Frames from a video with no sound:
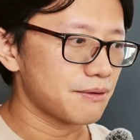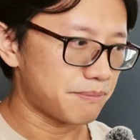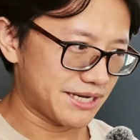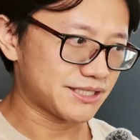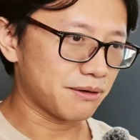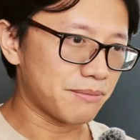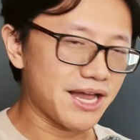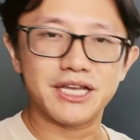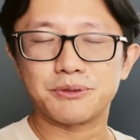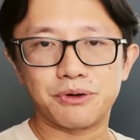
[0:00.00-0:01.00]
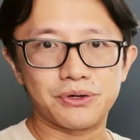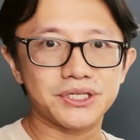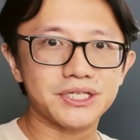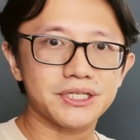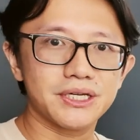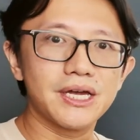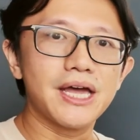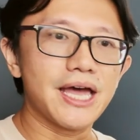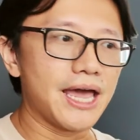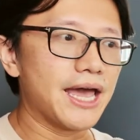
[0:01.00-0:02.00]
based on my experience.
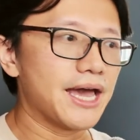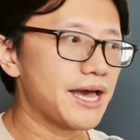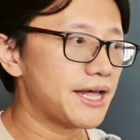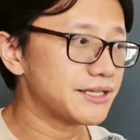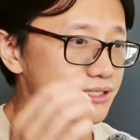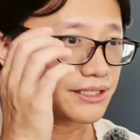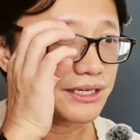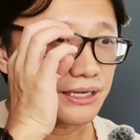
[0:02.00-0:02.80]
And